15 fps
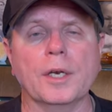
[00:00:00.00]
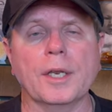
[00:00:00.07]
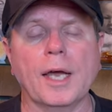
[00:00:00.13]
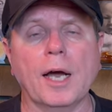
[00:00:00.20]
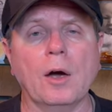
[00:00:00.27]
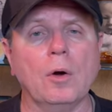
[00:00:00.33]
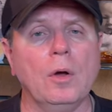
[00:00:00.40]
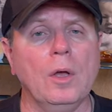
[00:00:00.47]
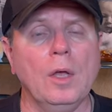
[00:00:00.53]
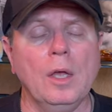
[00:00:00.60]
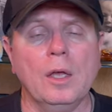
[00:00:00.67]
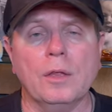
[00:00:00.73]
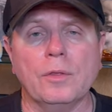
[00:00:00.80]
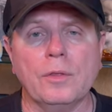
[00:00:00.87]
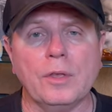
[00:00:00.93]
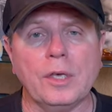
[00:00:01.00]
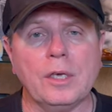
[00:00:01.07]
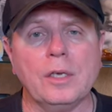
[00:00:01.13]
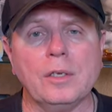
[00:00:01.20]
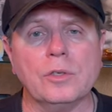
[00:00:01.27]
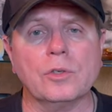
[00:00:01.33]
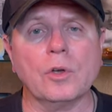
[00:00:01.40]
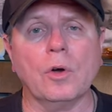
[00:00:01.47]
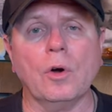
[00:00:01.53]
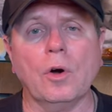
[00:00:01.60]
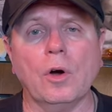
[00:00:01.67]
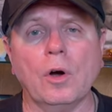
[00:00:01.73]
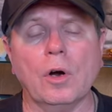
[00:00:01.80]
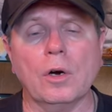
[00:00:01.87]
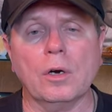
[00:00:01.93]
Now, these
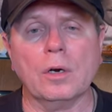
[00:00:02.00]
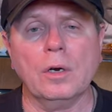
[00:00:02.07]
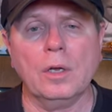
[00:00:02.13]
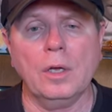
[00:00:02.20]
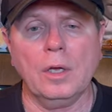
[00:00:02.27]
are